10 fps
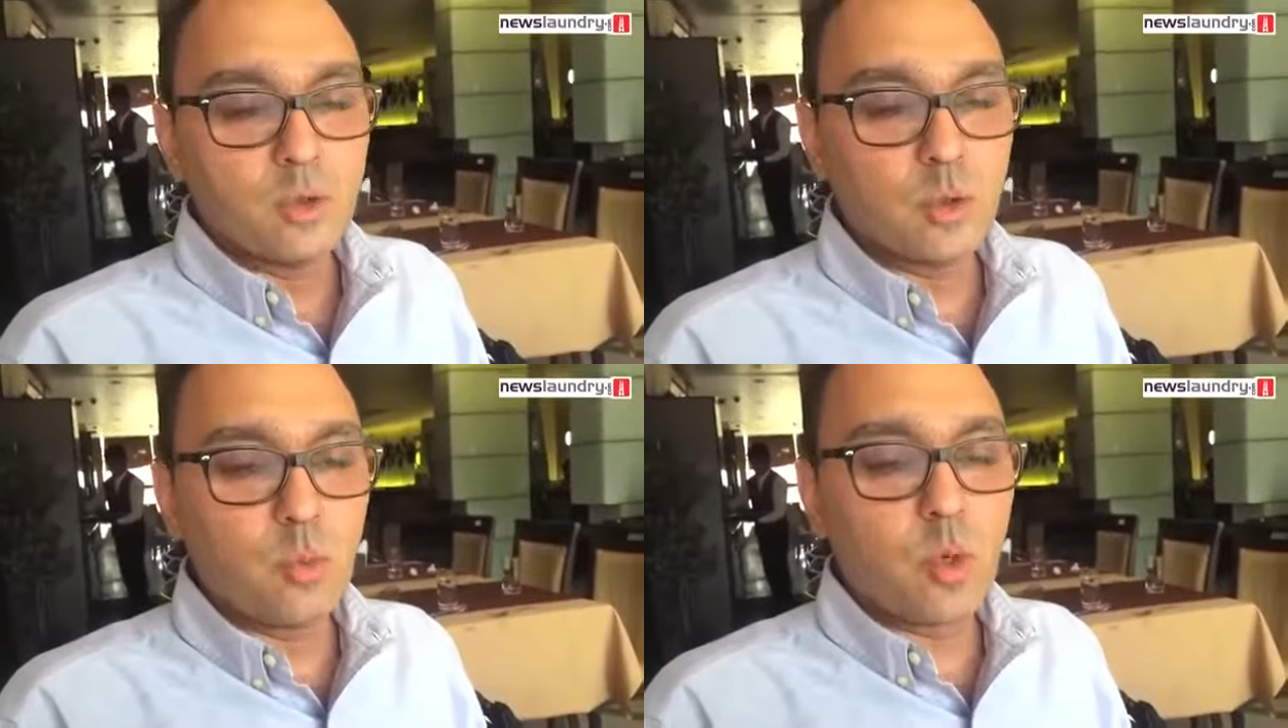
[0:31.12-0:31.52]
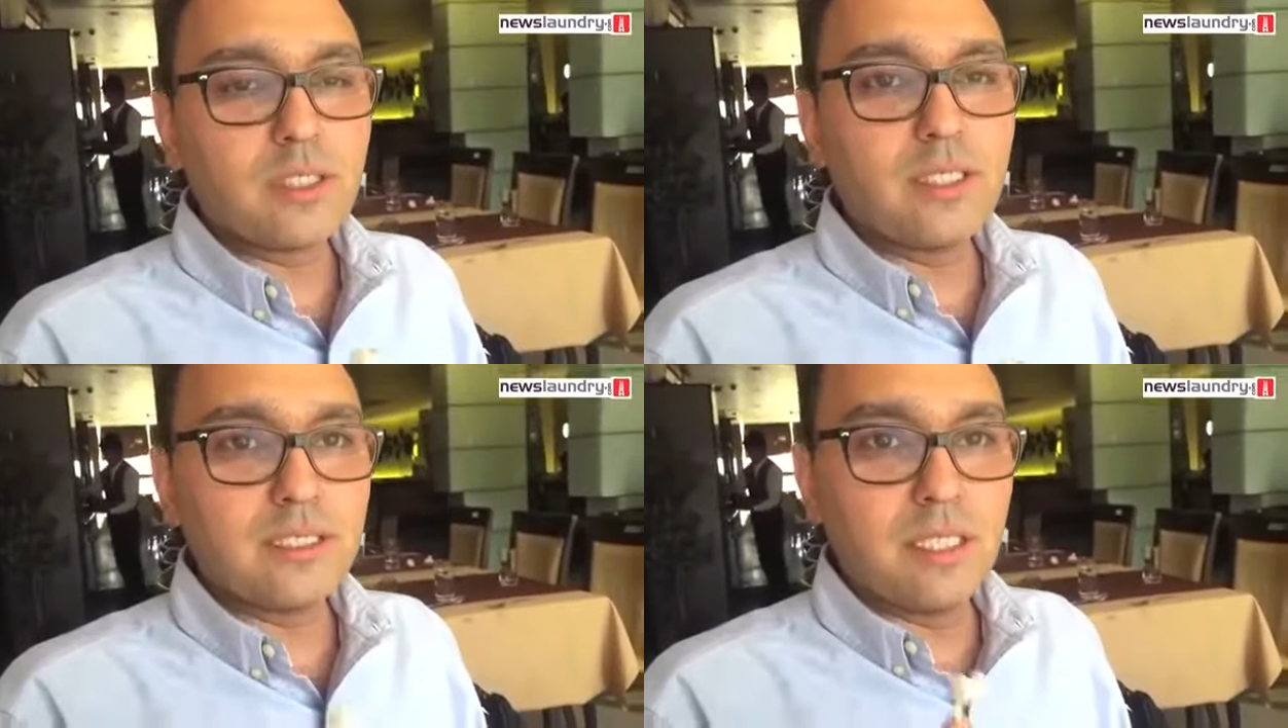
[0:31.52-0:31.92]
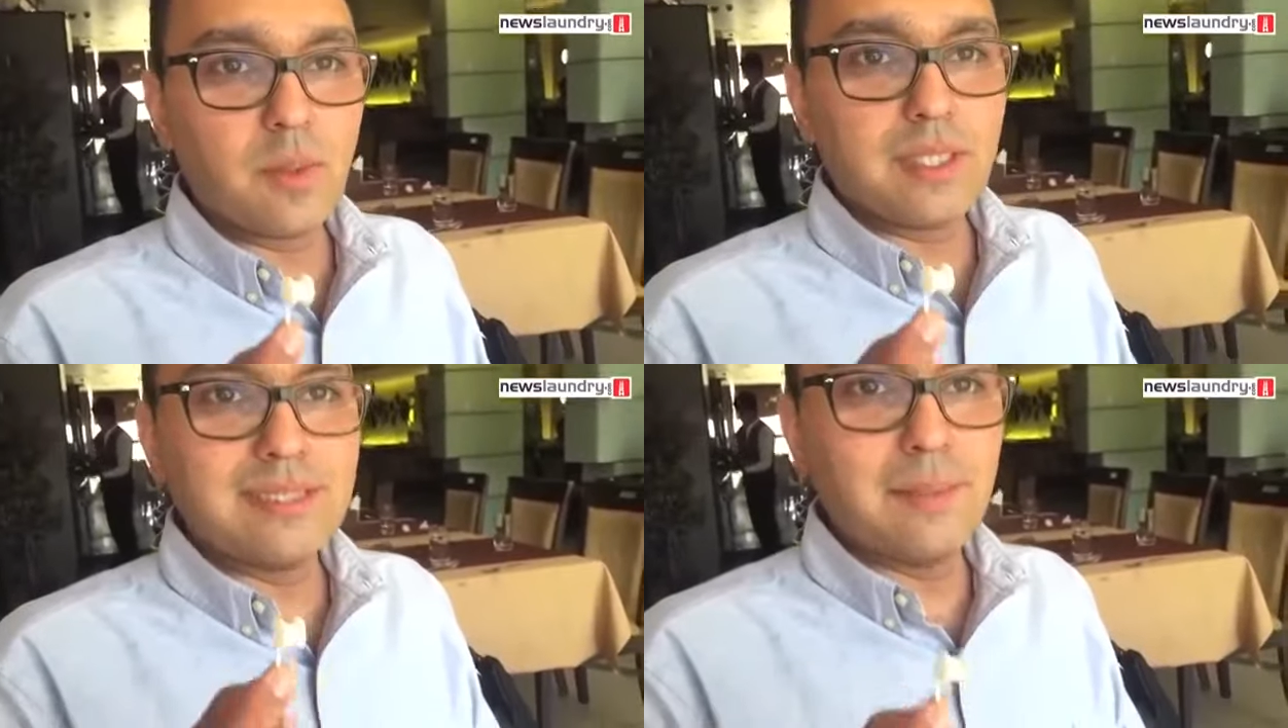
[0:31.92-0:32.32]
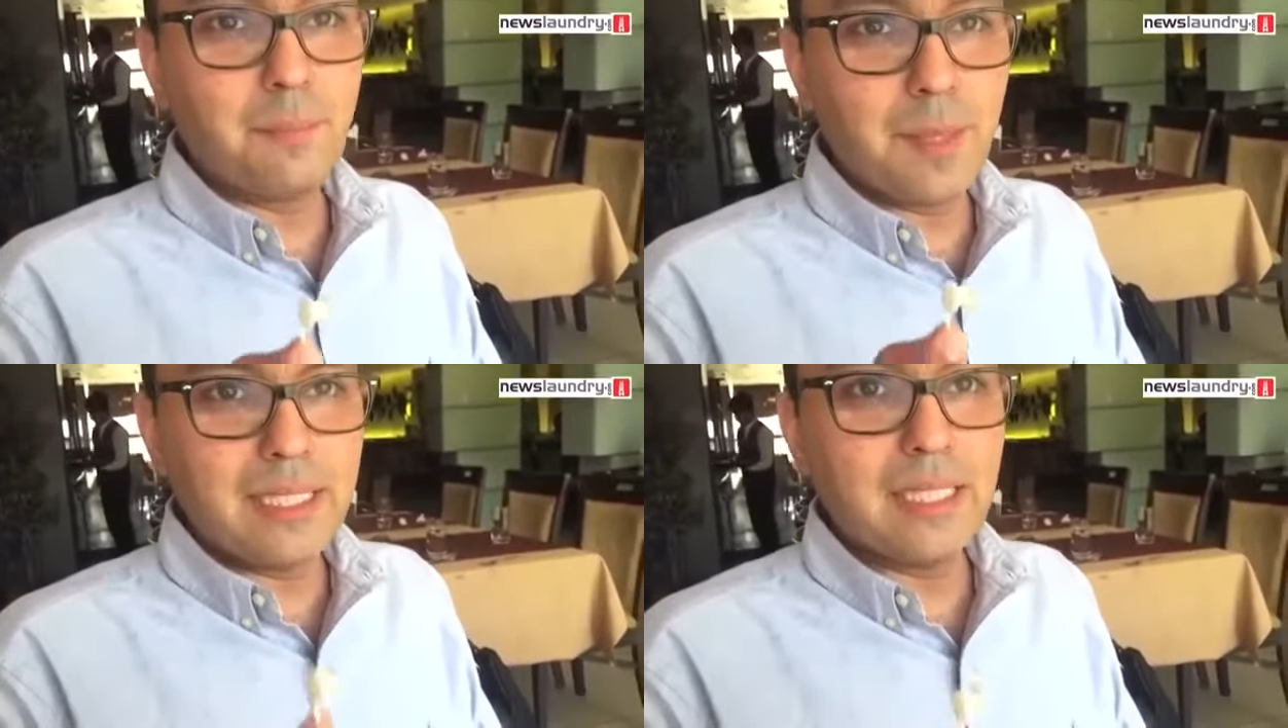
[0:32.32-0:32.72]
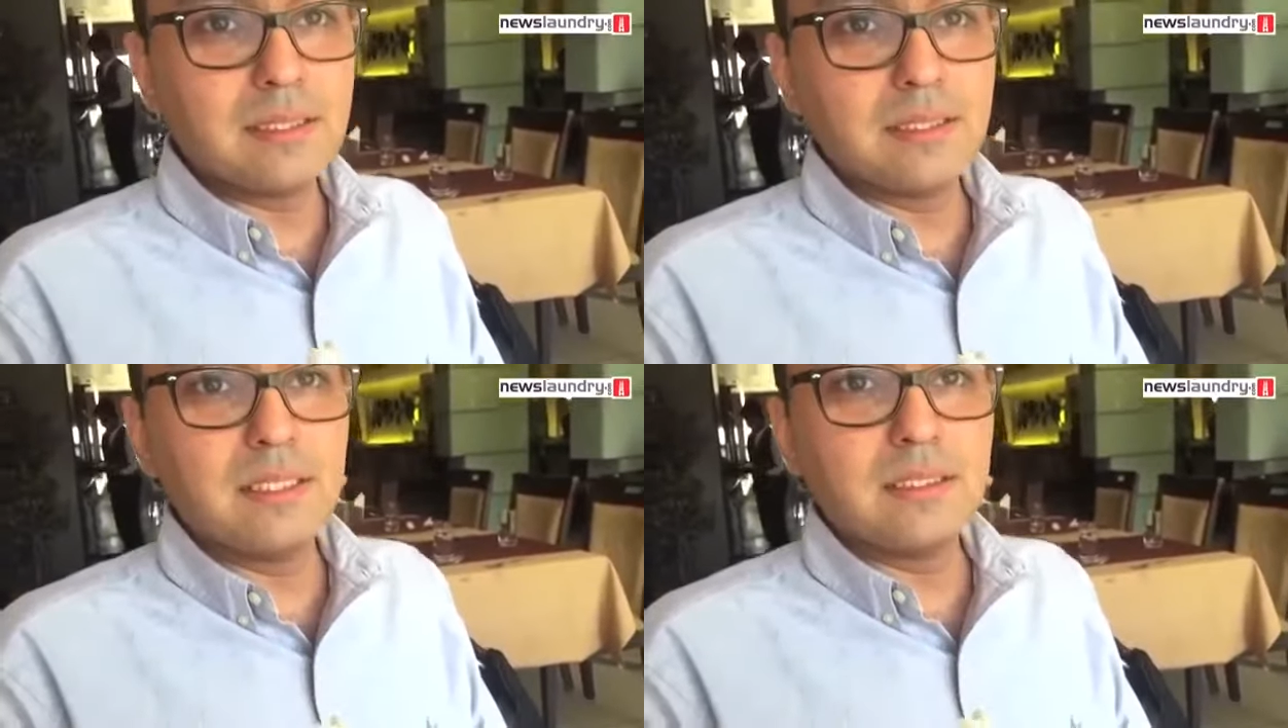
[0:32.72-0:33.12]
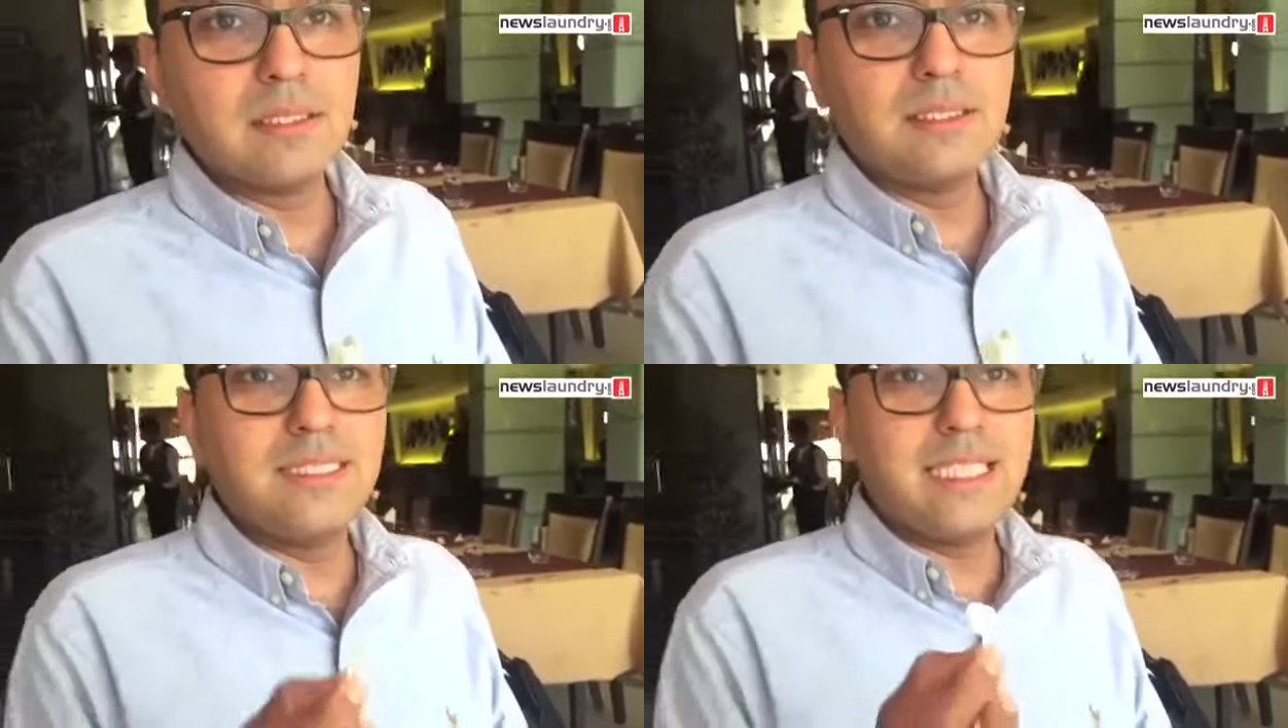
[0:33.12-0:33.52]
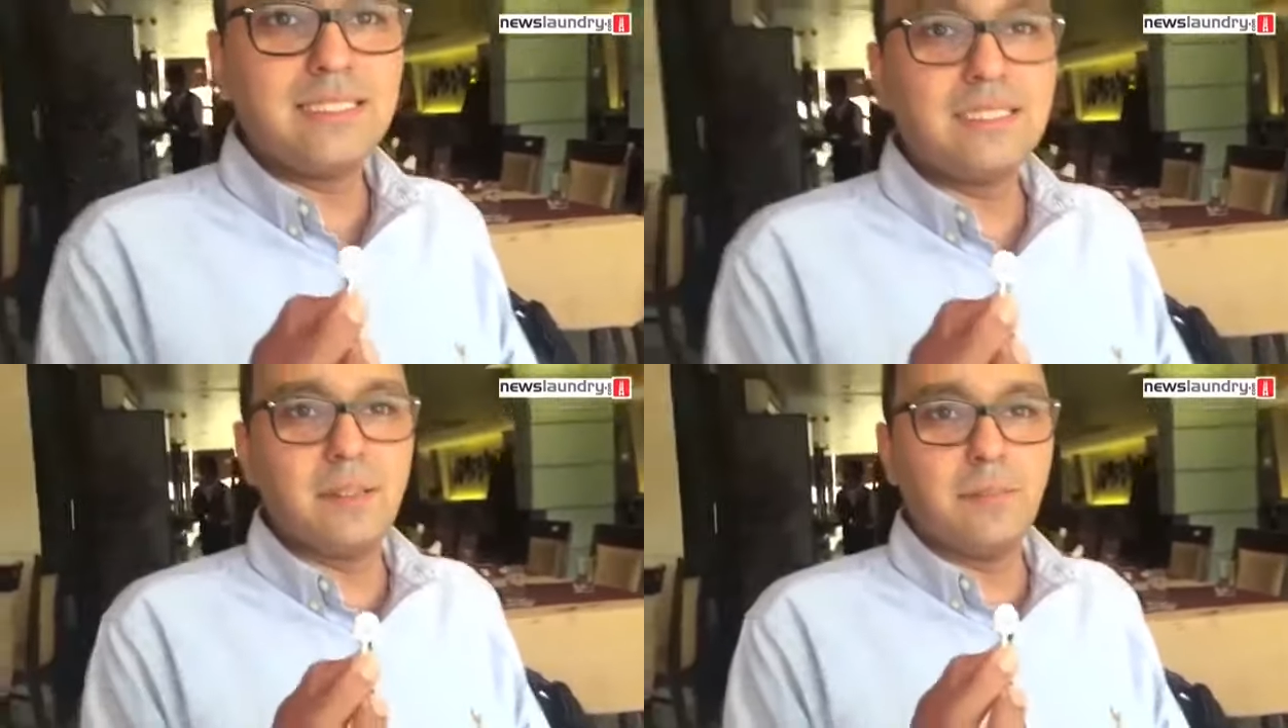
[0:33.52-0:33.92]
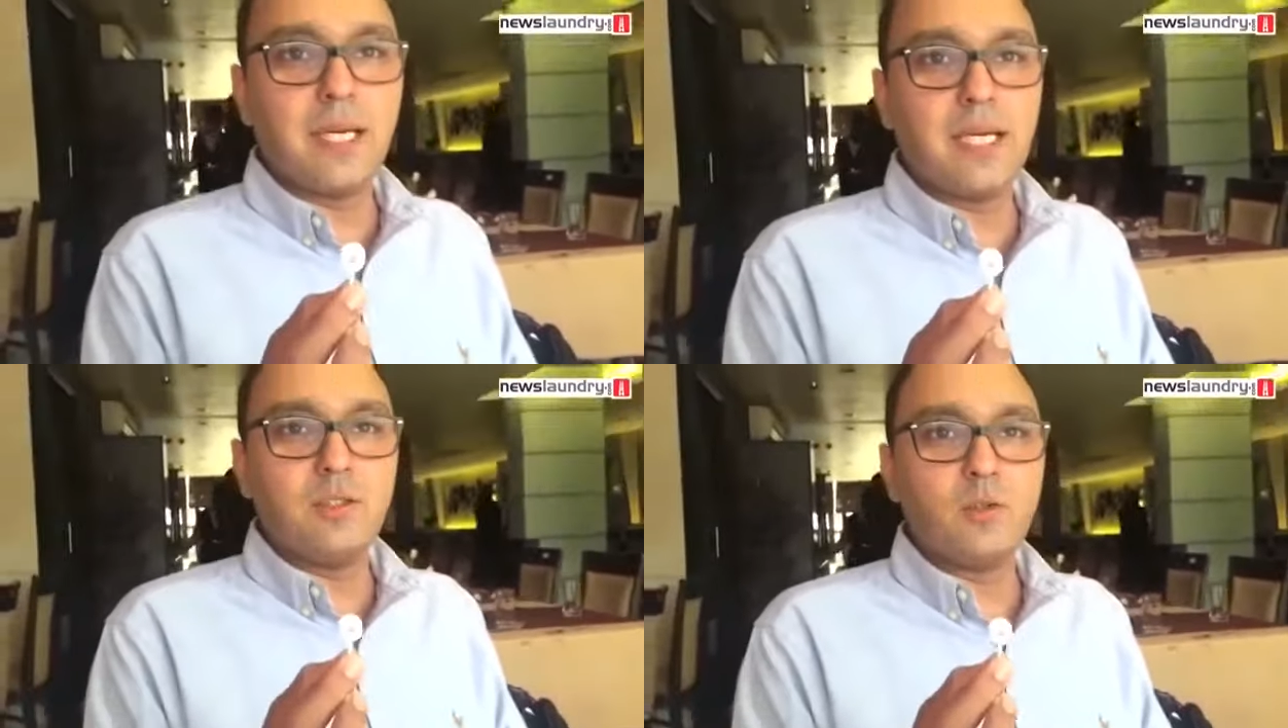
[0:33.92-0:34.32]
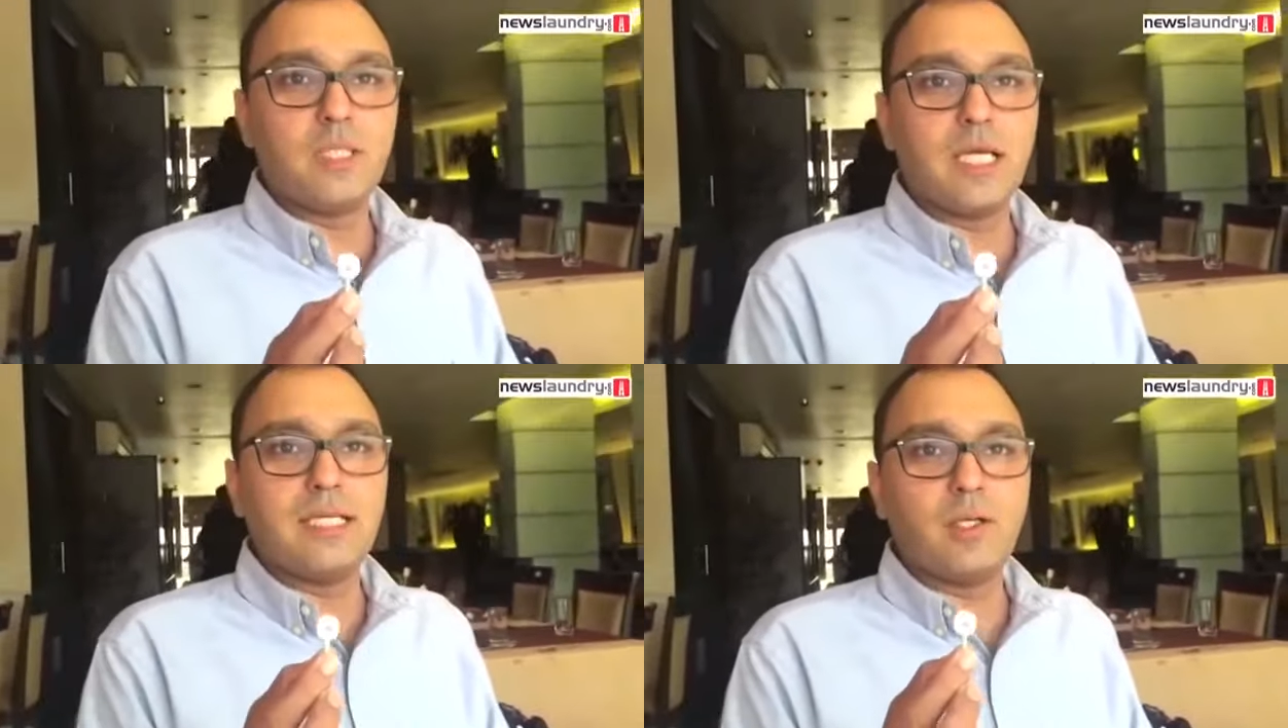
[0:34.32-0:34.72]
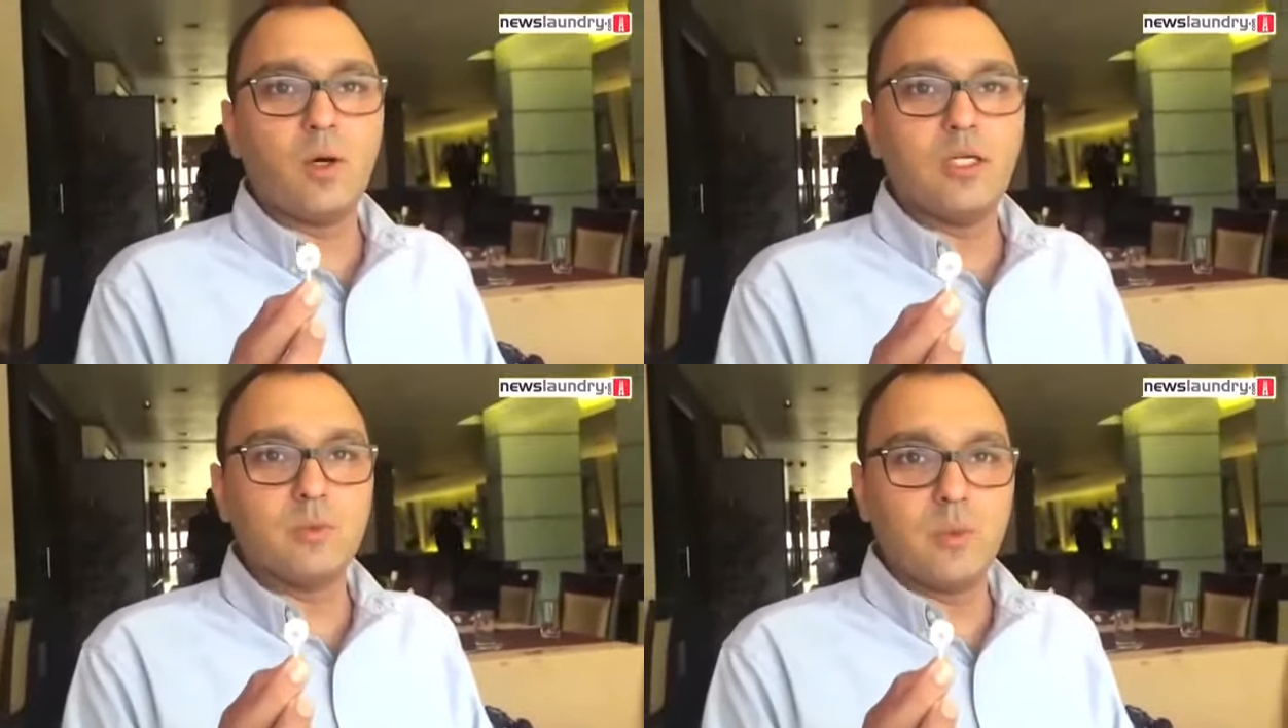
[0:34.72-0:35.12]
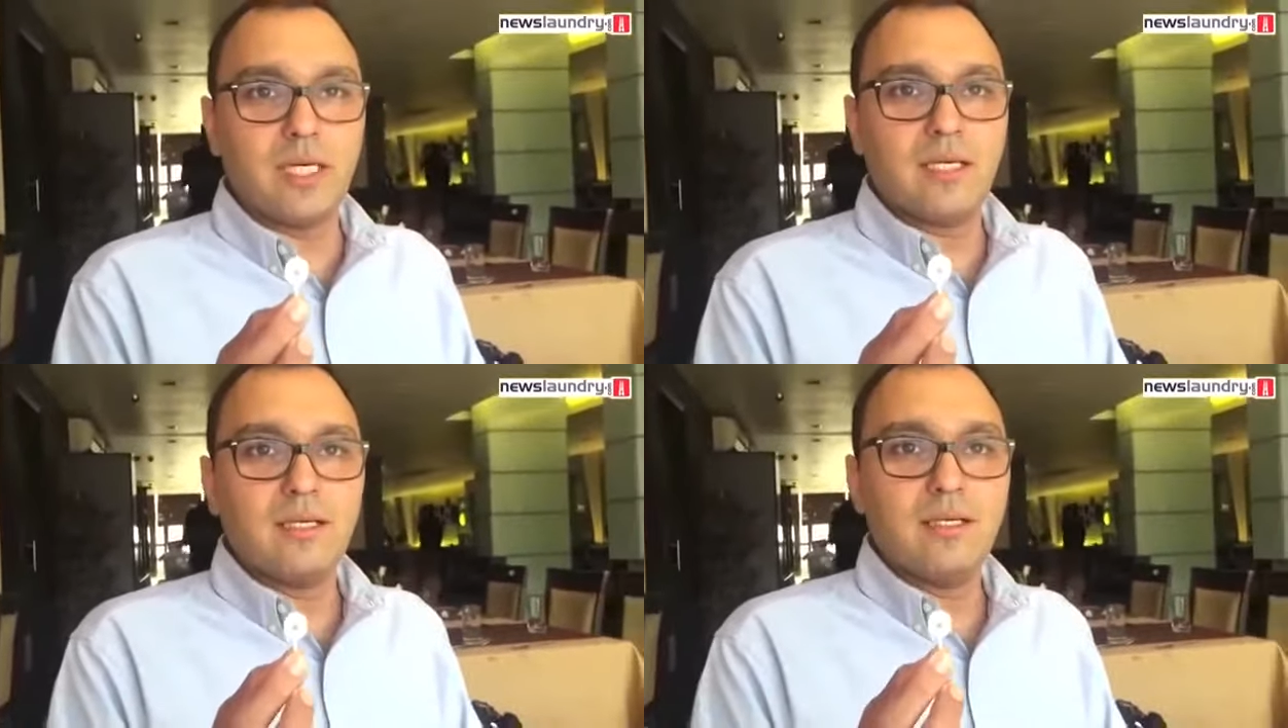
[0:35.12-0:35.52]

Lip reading: So what this device simply does is cheats the brain to tell it all is well.